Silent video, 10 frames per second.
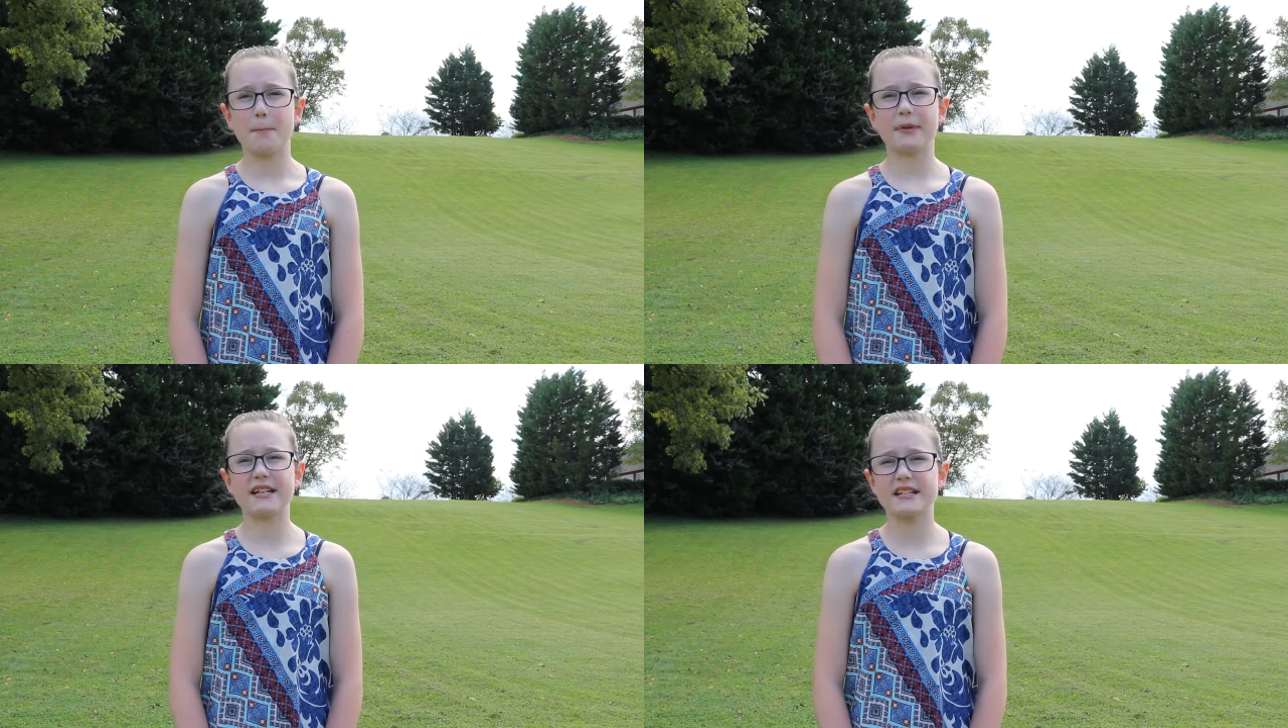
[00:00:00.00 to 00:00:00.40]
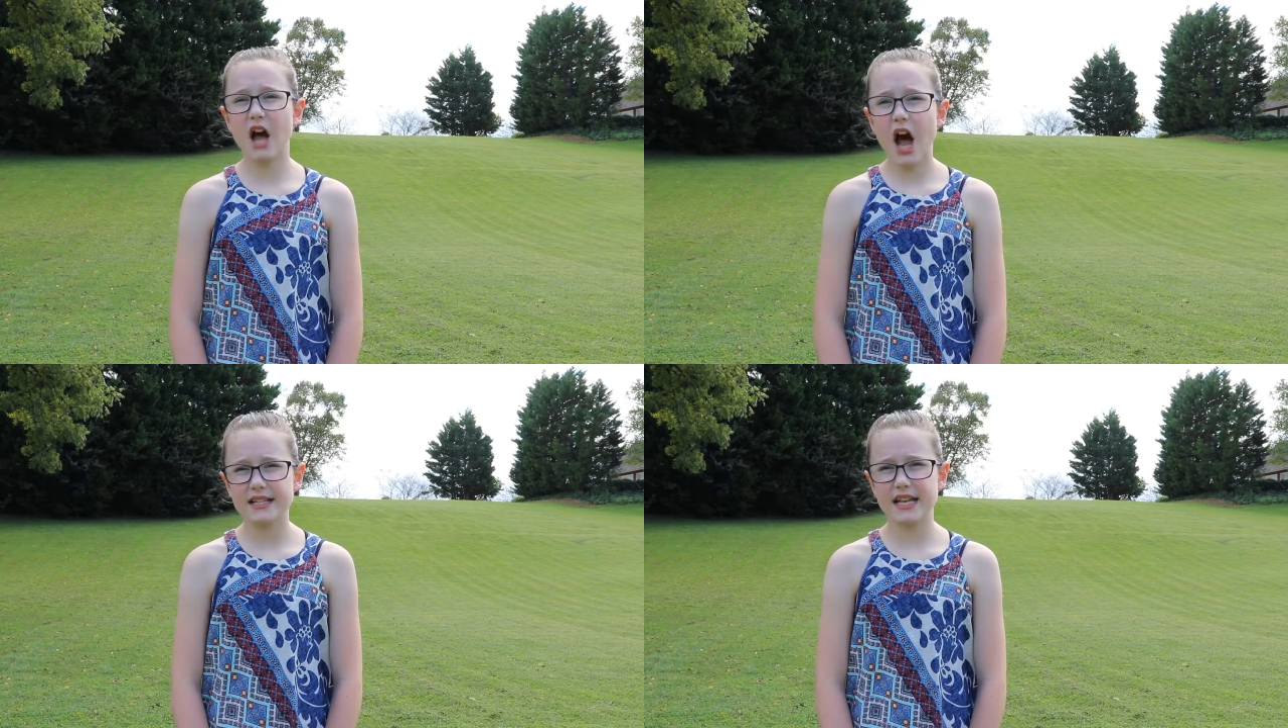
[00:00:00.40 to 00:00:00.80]
because
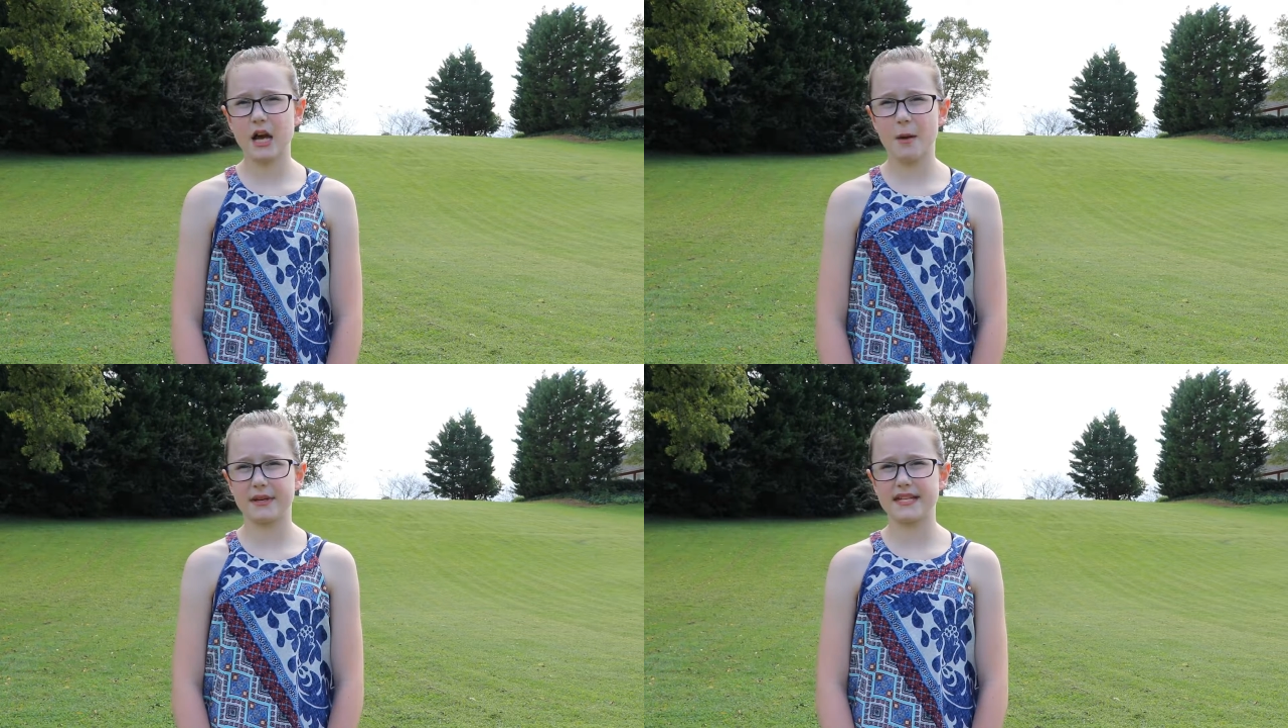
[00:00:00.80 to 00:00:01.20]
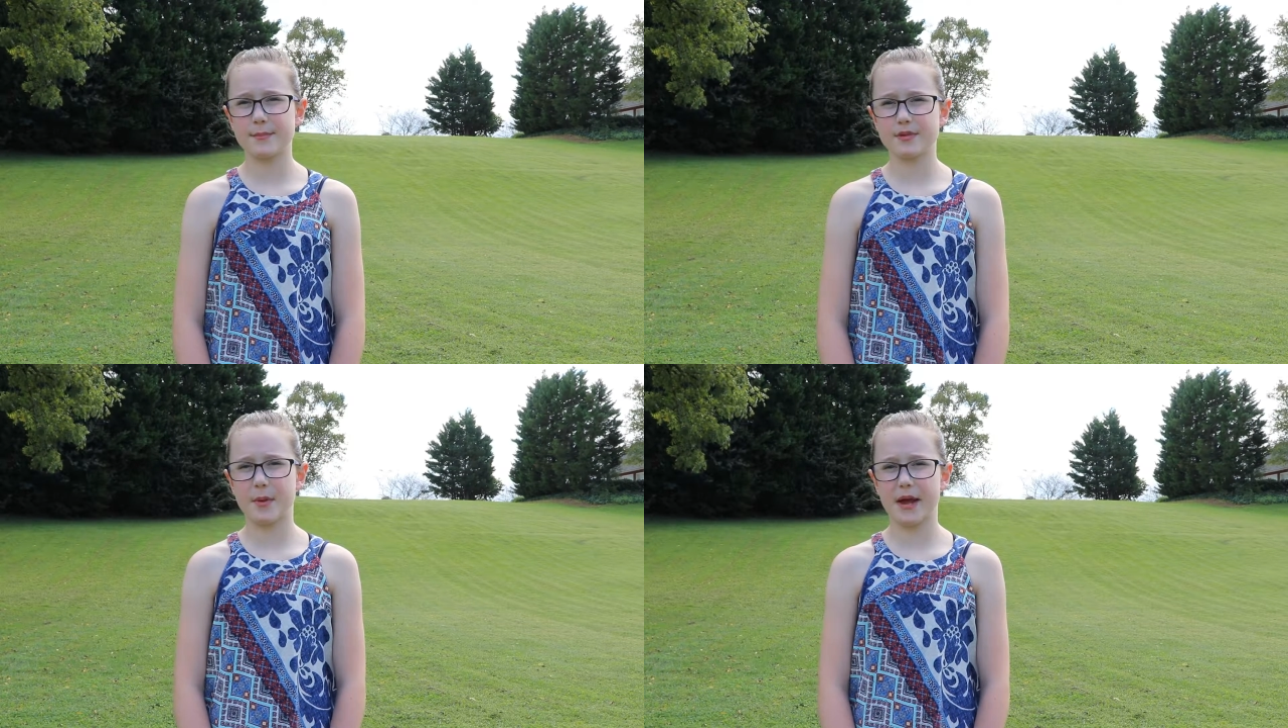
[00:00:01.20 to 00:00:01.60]
God cannot be
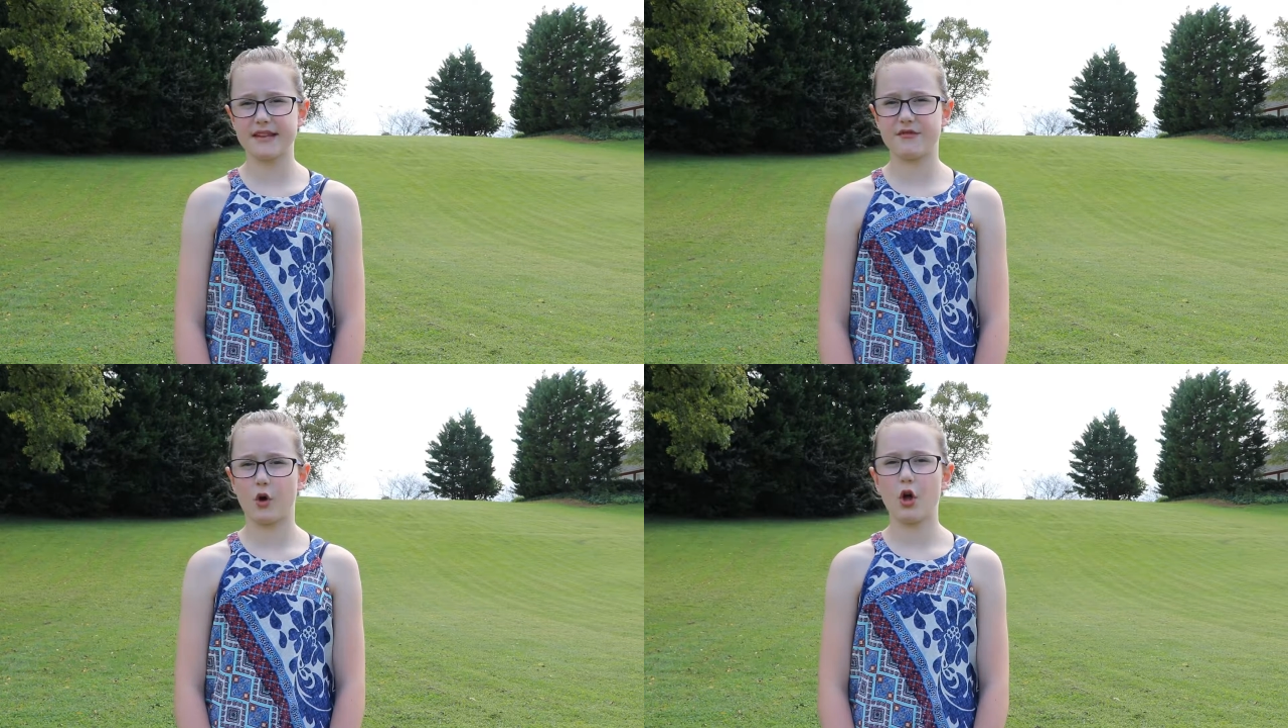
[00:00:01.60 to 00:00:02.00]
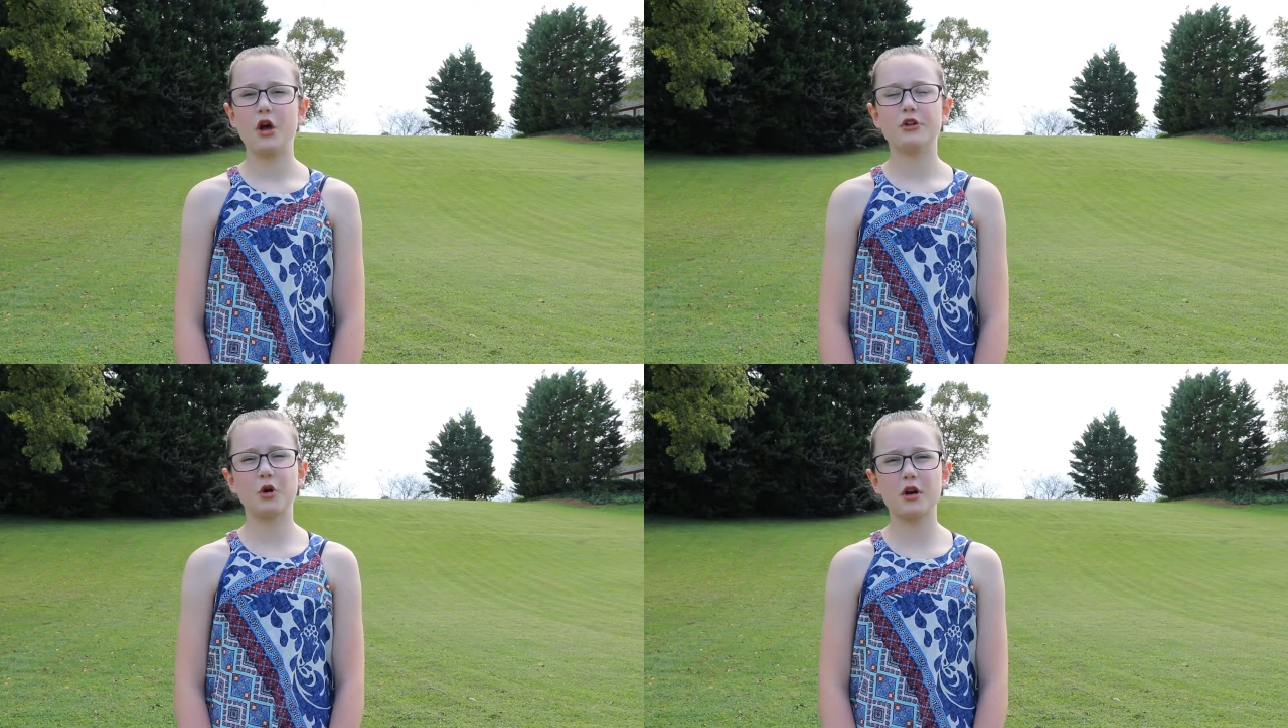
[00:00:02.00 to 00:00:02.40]
tempted by evil,
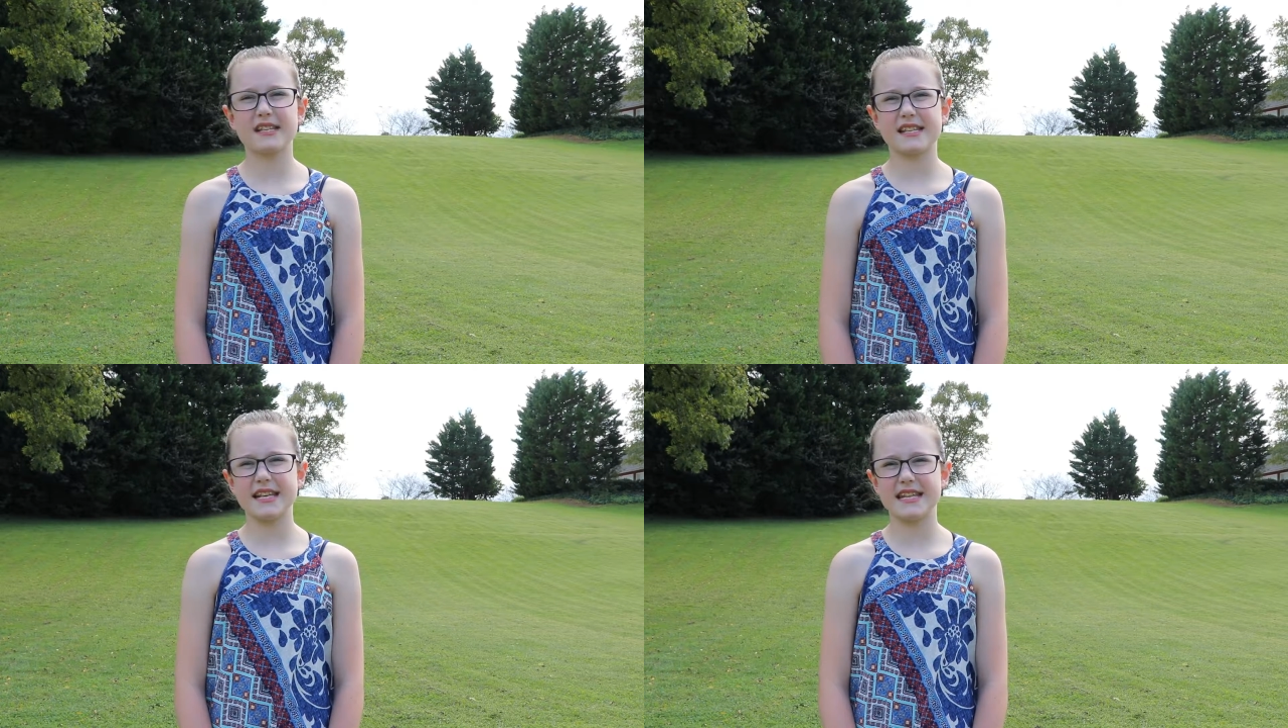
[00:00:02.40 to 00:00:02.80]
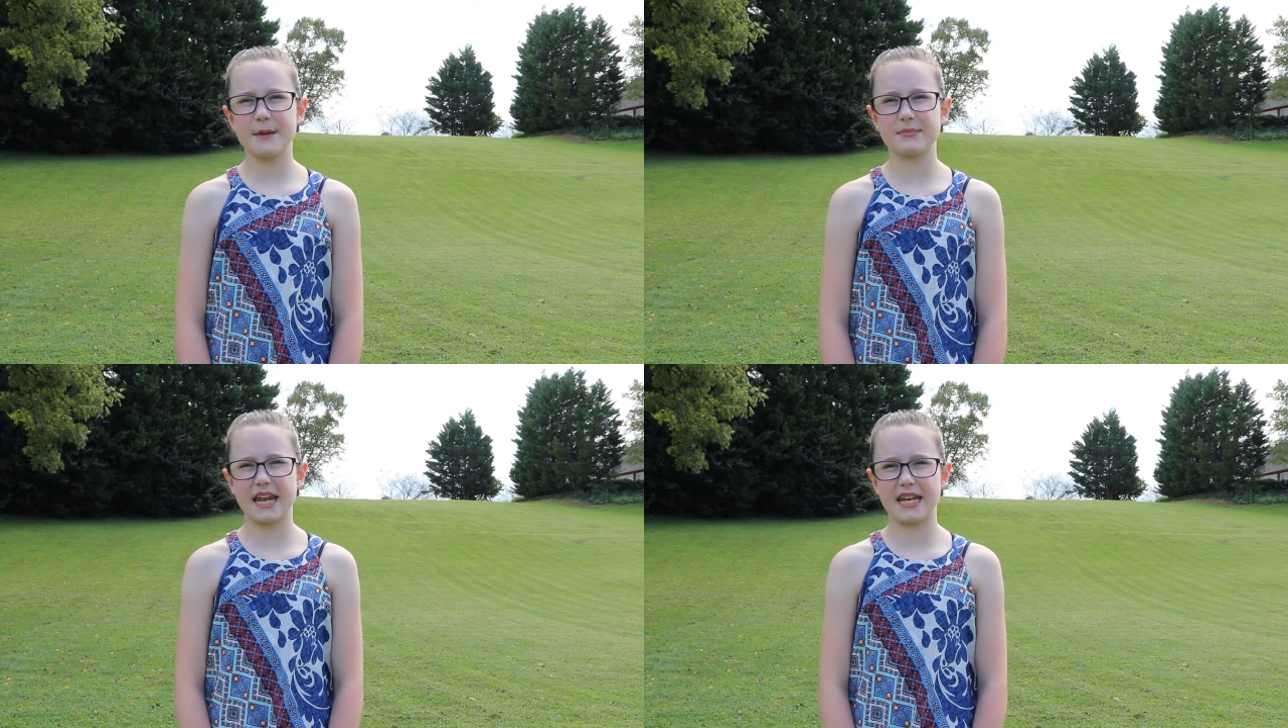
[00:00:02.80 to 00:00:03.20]
nor does he
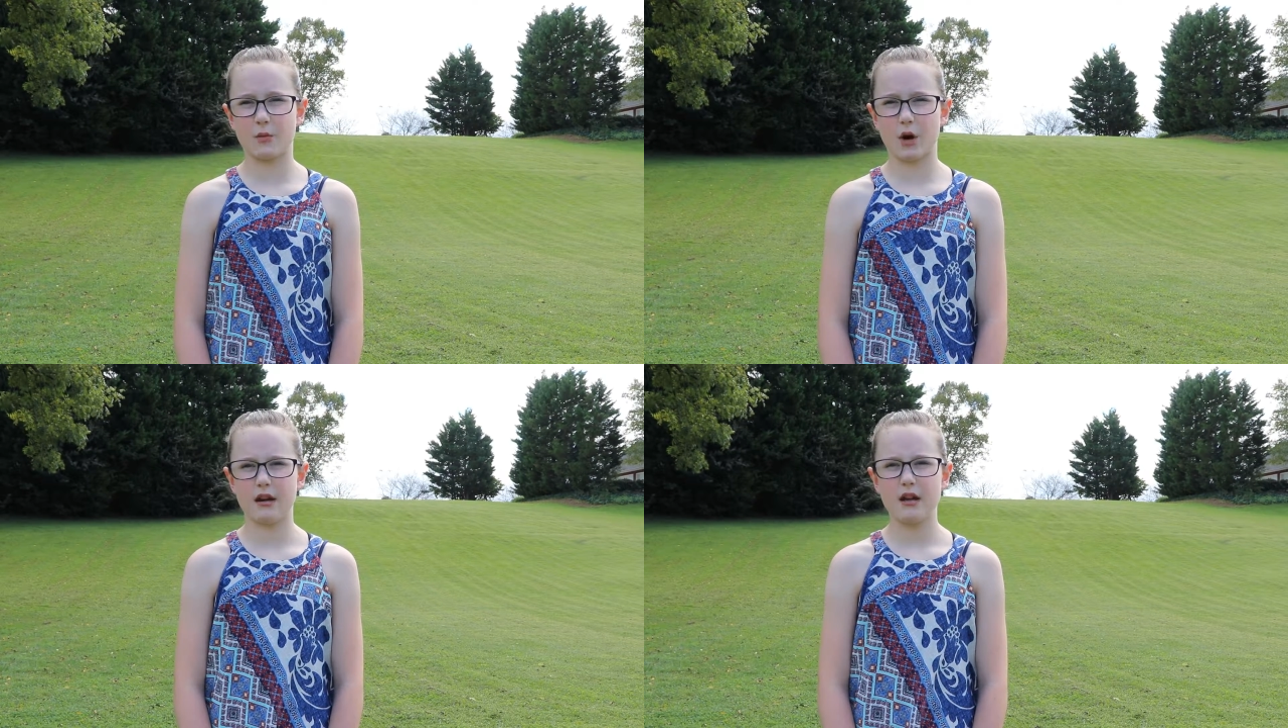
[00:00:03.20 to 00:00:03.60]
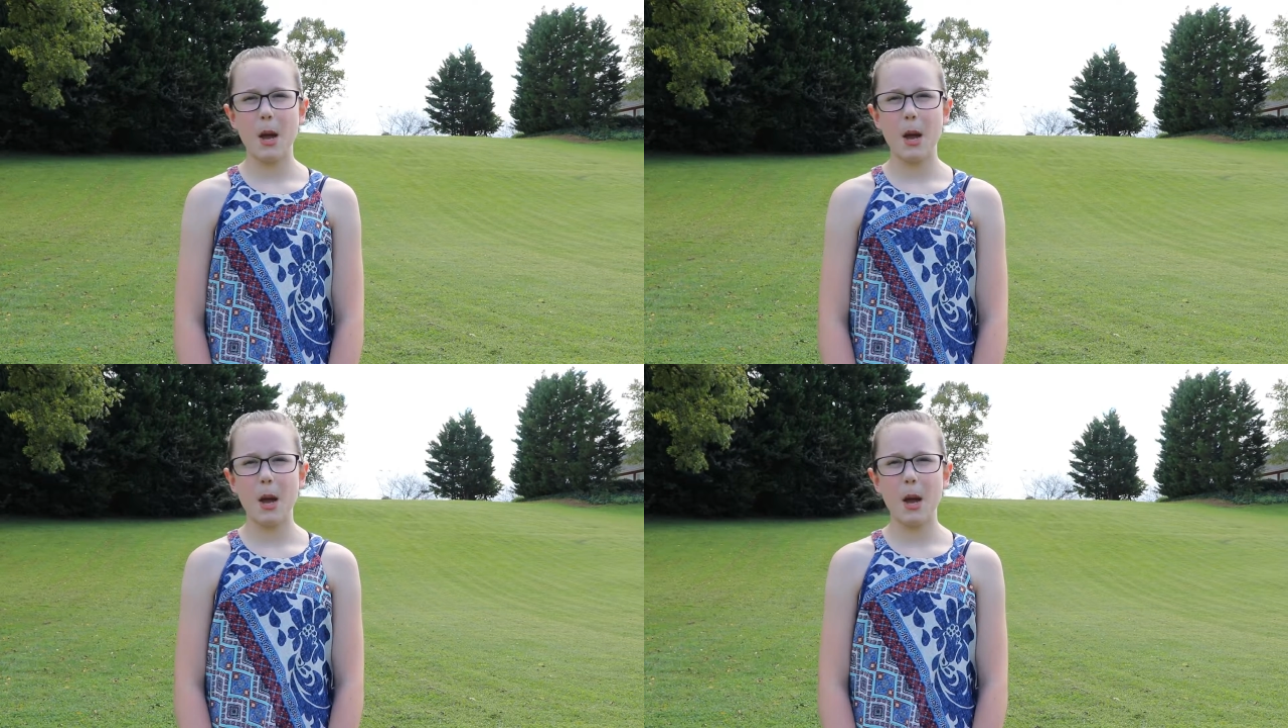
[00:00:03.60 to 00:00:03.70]
tempt anyone.